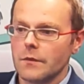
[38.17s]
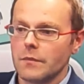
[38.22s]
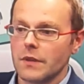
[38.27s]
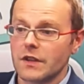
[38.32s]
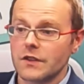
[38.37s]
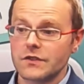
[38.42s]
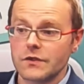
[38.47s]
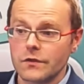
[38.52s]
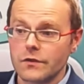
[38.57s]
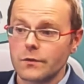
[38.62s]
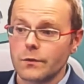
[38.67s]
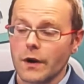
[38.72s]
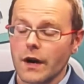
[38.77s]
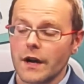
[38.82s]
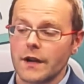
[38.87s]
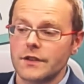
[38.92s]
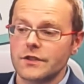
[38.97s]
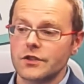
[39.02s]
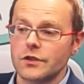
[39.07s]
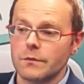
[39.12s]
because
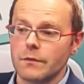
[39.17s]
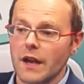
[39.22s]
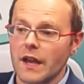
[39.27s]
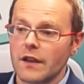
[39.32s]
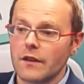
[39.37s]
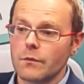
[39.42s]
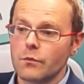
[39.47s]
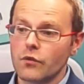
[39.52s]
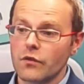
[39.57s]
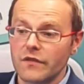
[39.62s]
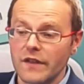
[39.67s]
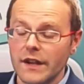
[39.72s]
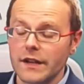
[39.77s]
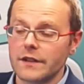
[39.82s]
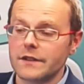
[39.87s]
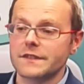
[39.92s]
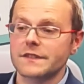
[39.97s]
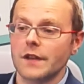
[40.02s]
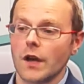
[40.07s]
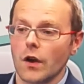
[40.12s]
otherwise you may prevent
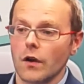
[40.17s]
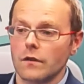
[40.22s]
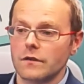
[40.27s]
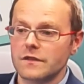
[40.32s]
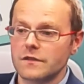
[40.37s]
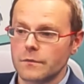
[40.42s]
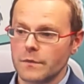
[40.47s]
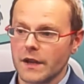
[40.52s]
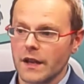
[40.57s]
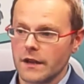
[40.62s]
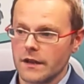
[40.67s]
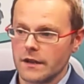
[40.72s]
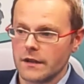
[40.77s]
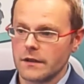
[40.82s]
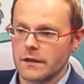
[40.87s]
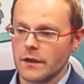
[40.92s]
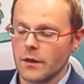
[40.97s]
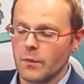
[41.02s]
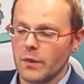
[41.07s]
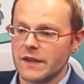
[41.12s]
yourselves from
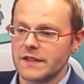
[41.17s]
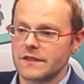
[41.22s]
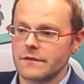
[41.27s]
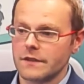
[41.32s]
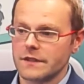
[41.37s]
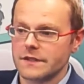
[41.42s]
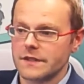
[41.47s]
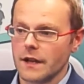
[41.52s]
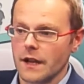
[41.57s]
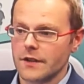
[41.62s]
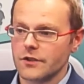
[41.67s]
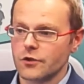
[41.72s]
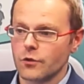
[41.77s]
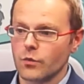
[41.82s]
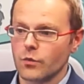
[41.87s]
getting a piece of intellectual